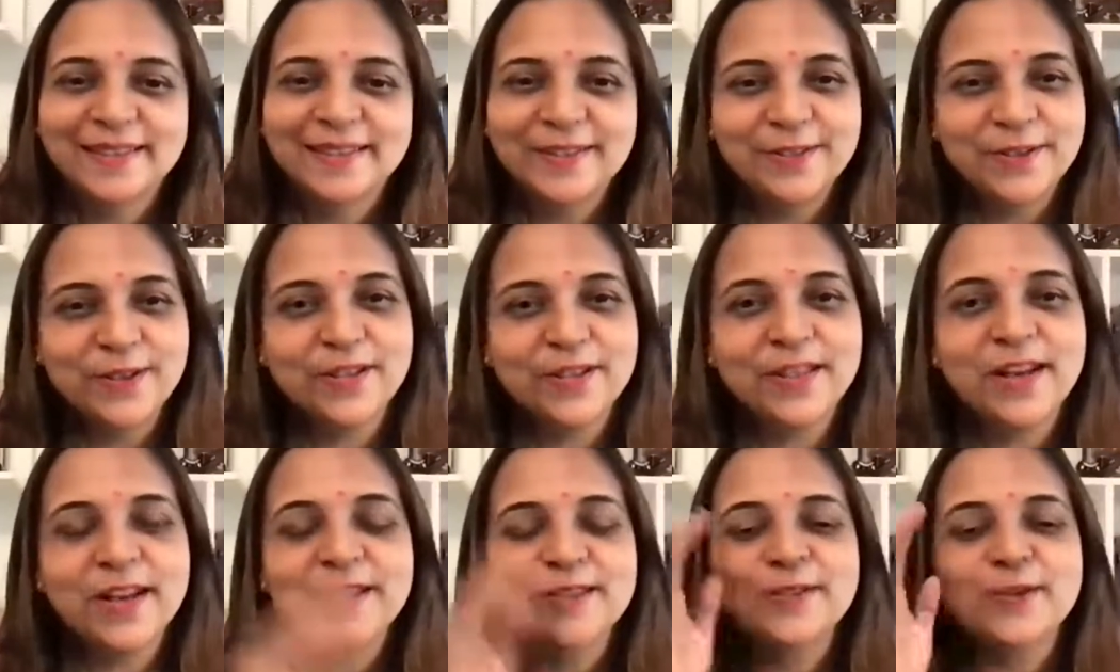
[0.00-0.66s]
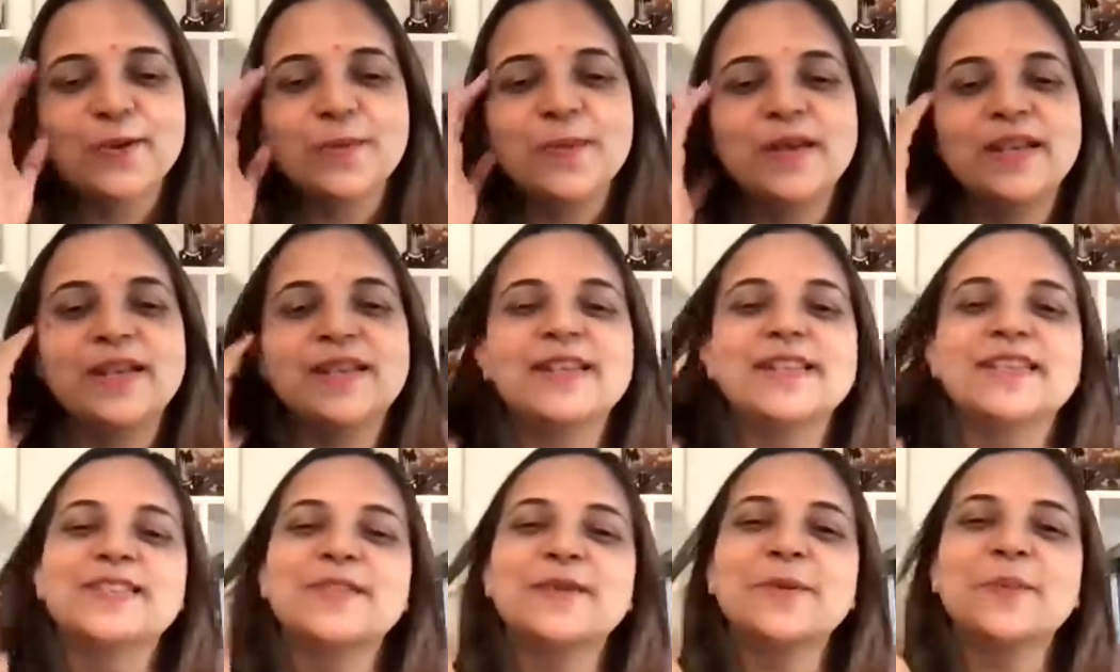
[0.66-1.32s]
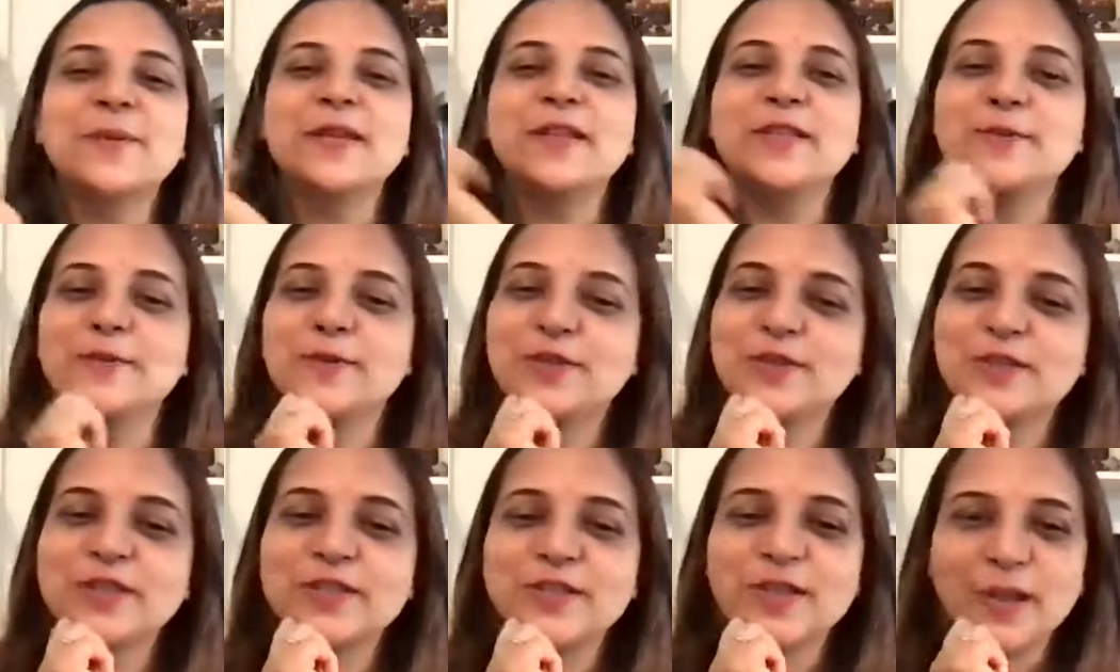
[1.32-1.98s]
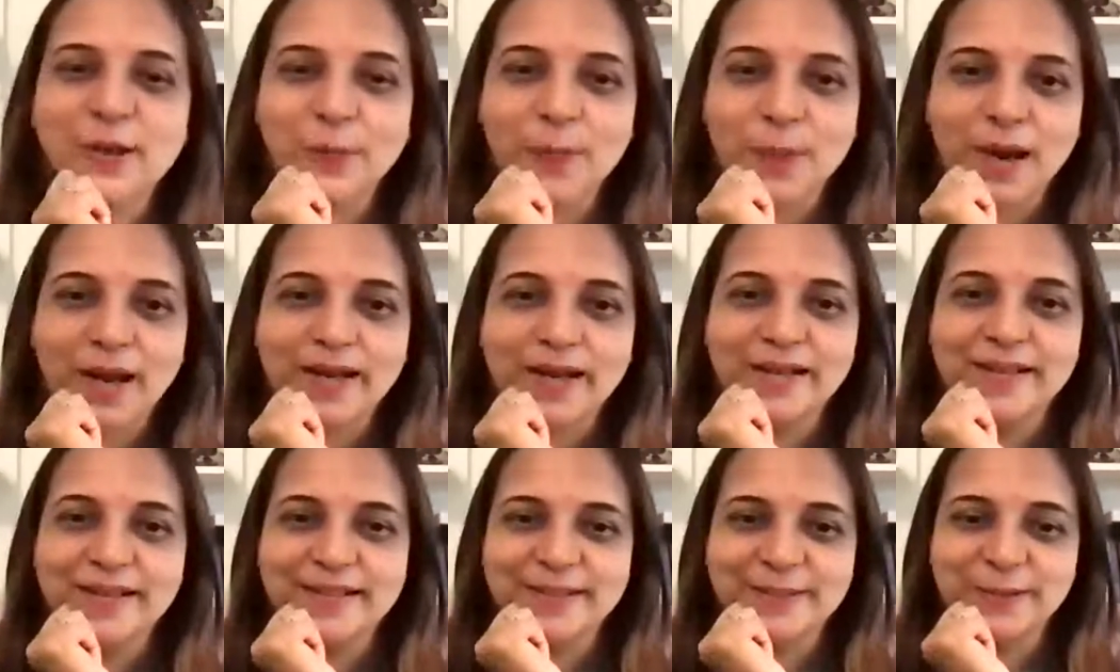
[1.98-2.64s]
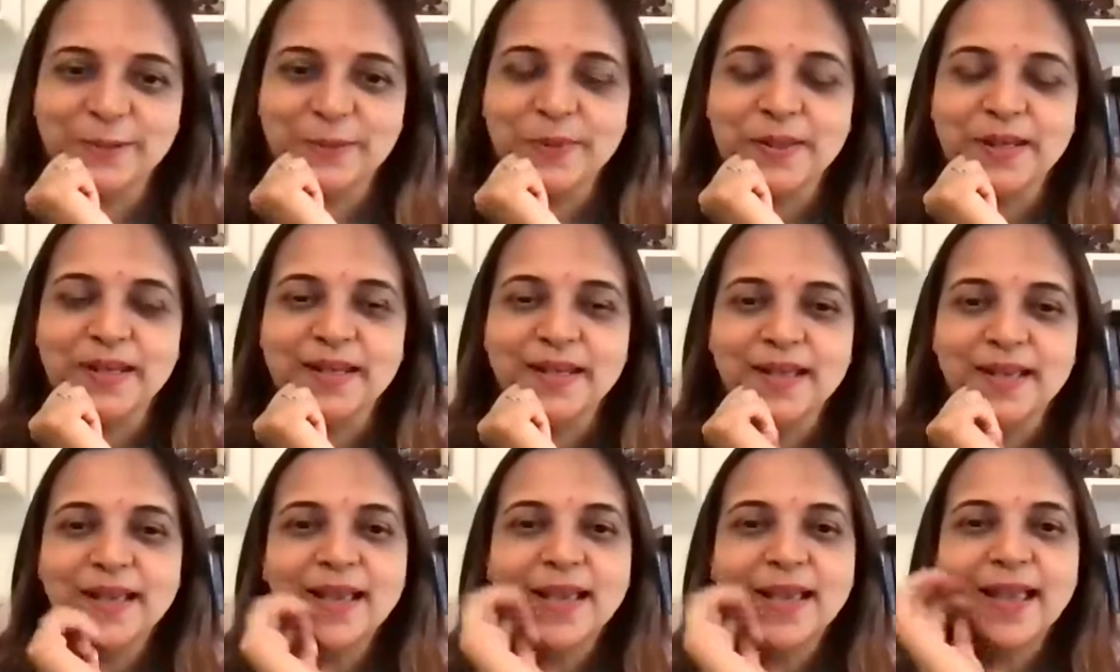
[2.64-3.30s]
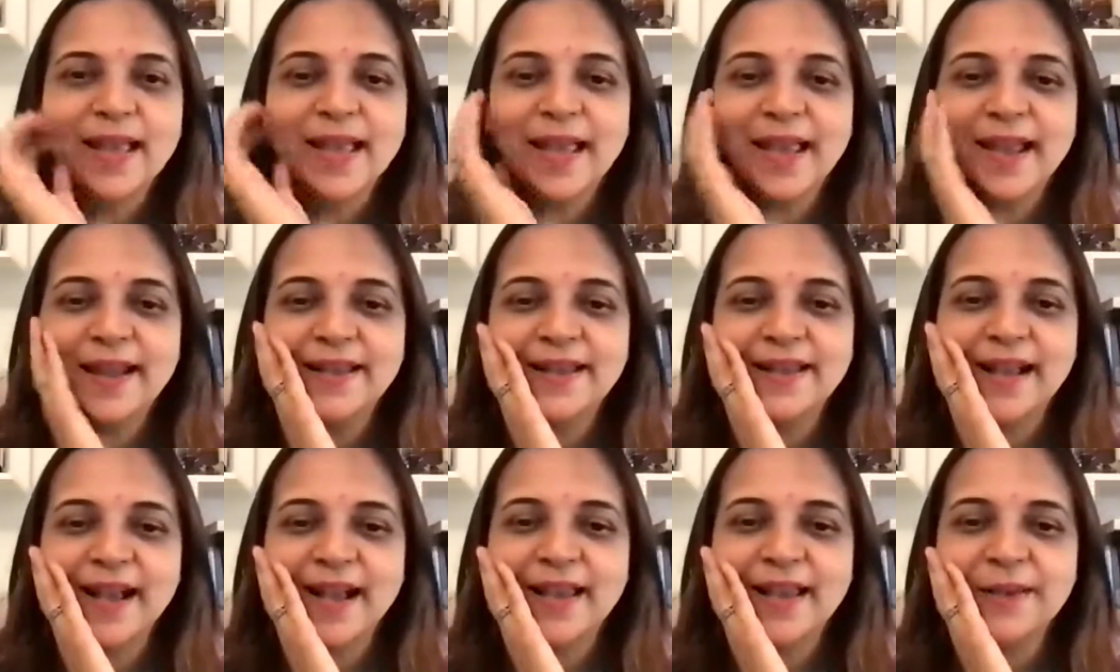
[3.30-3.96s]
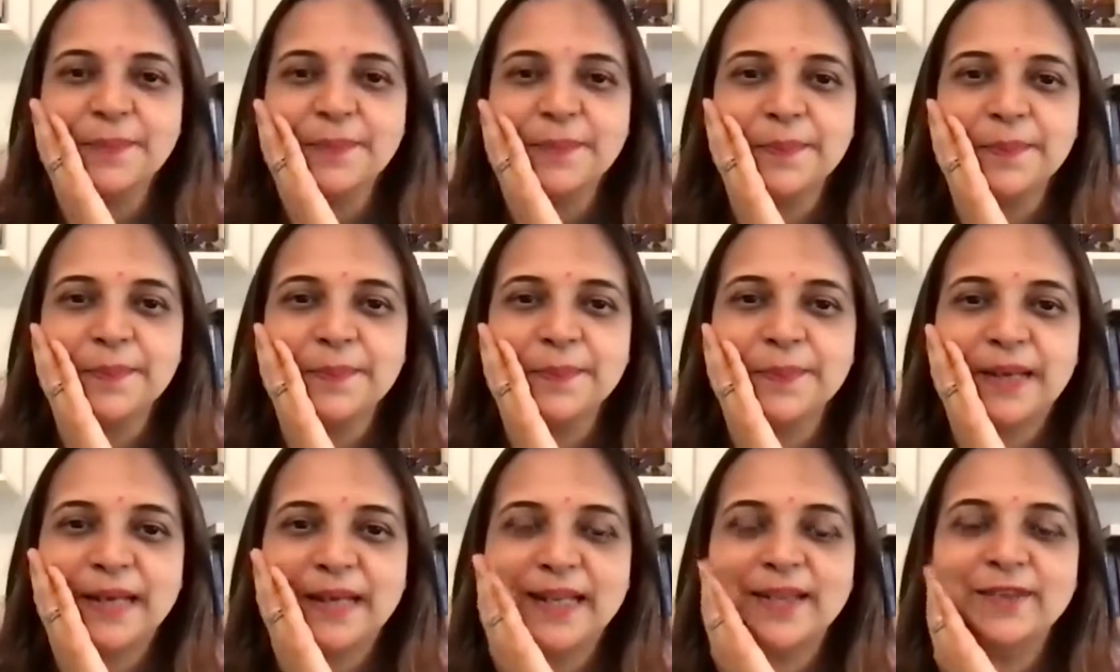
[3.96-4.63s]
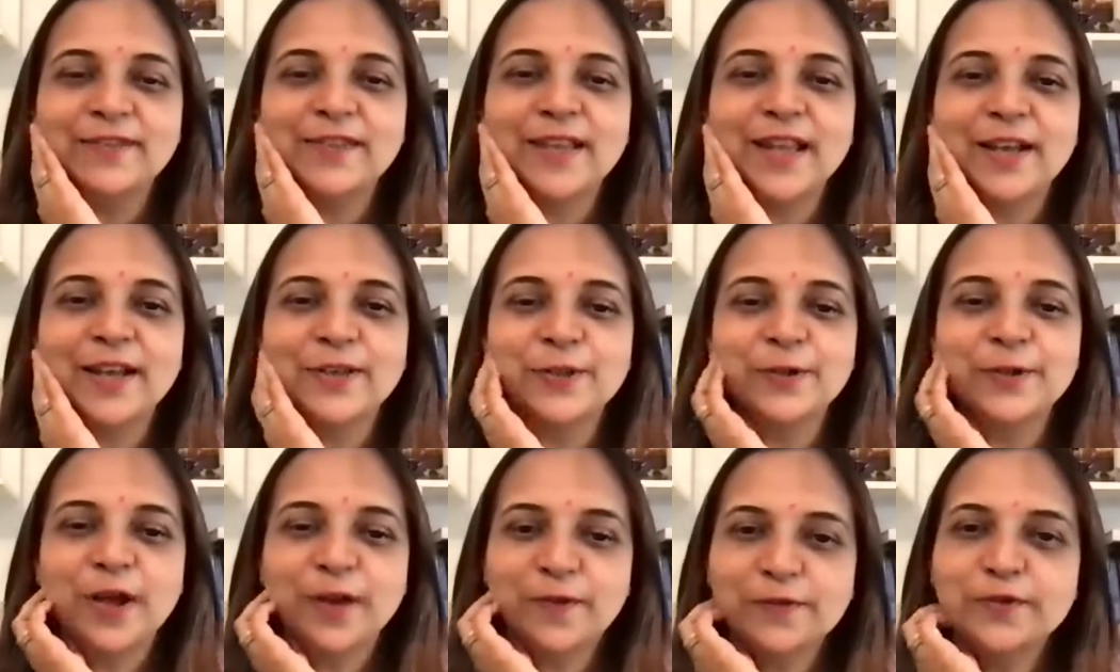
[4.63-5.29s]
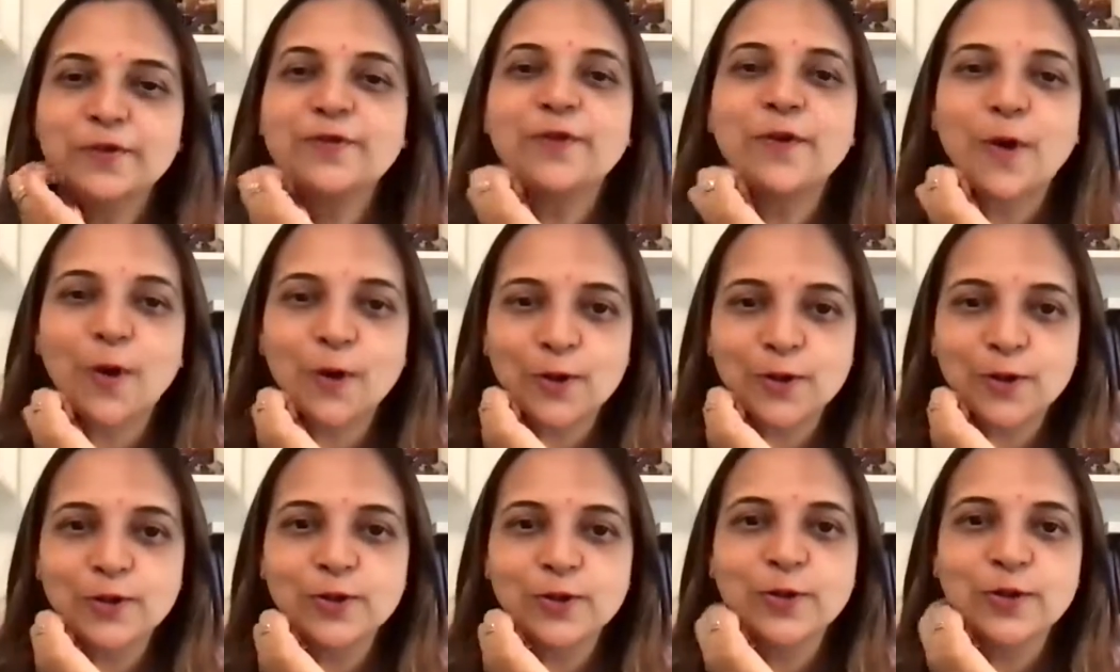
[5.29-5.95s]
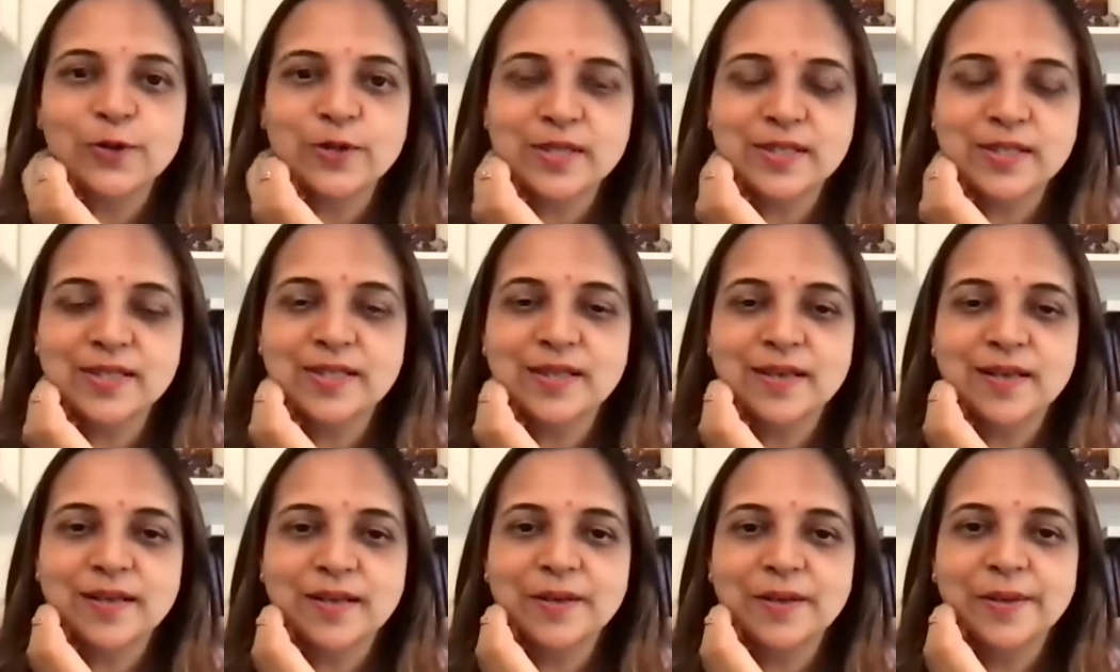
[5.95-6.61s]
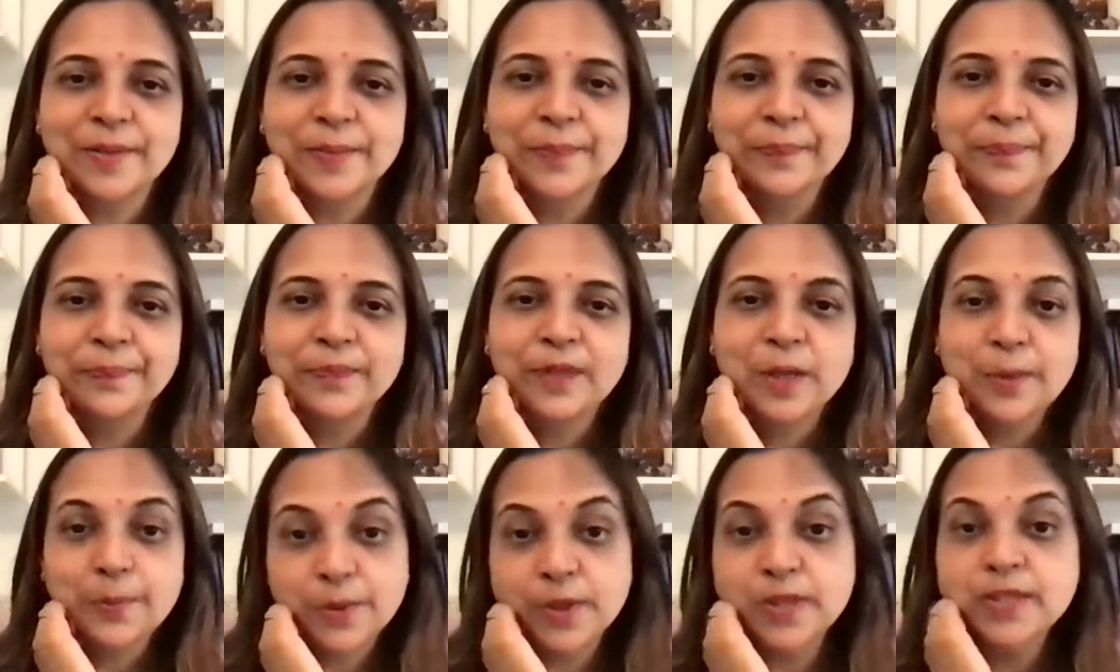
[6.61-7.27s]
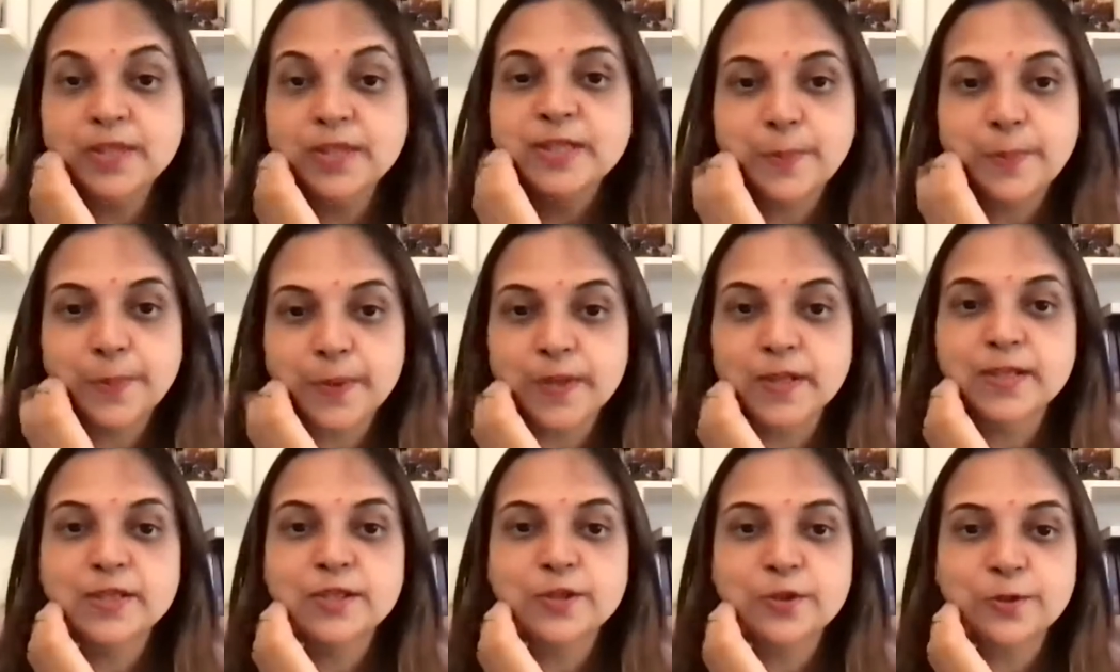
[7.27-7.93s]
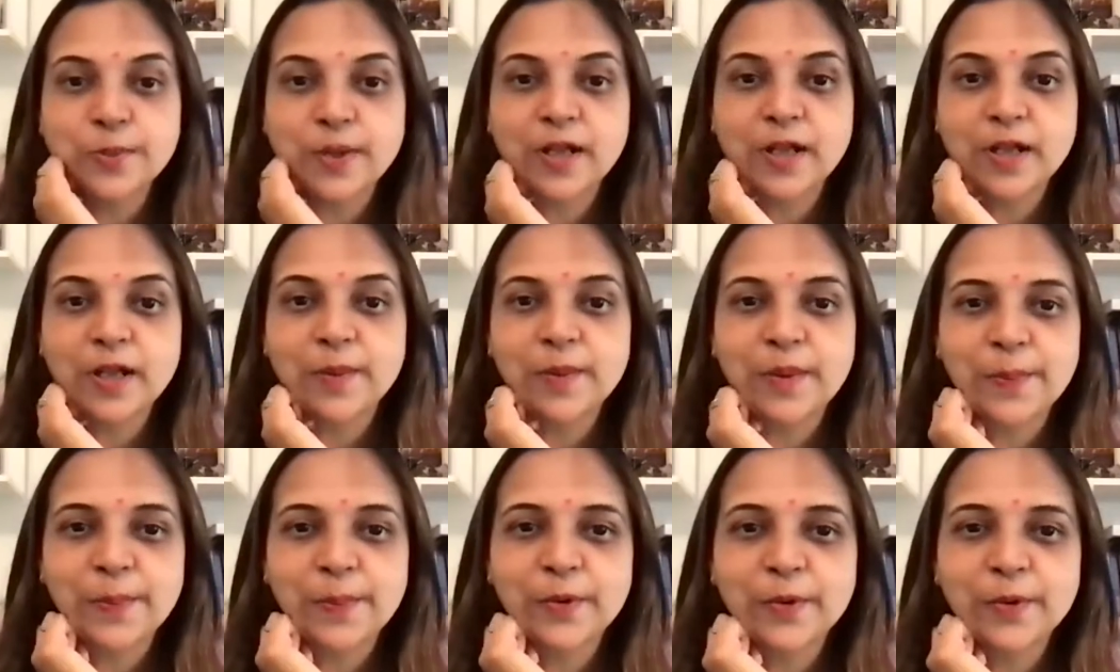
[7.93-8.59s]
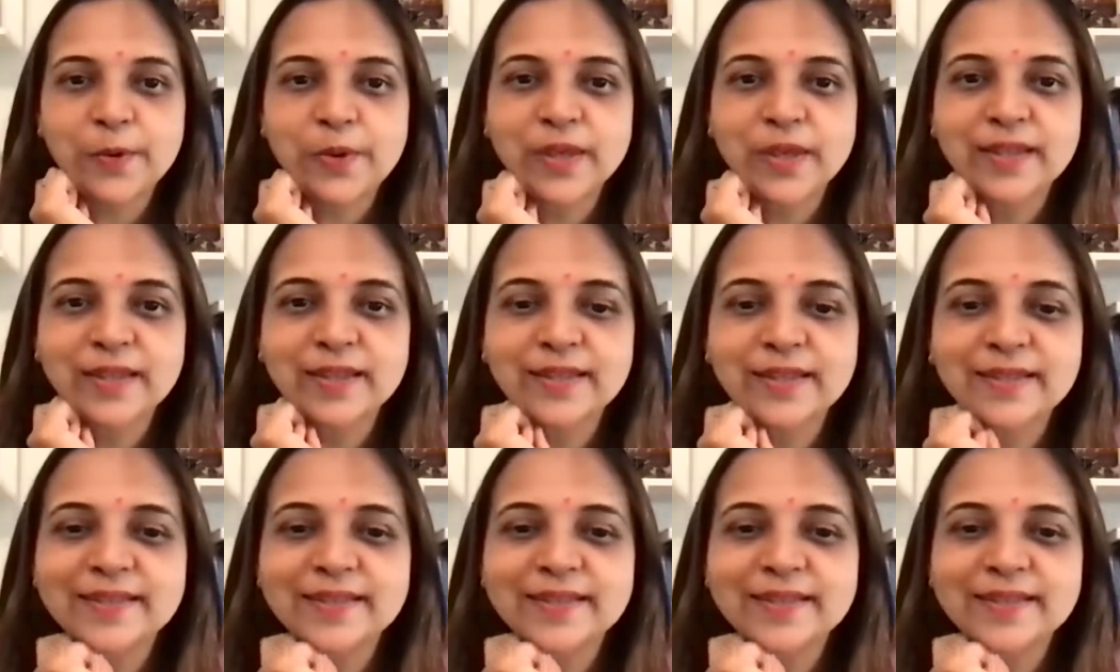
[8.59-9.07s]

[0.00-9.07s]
There are so many disciplines which is required to be, and I believe that you have to follow those principles to become a Purohit.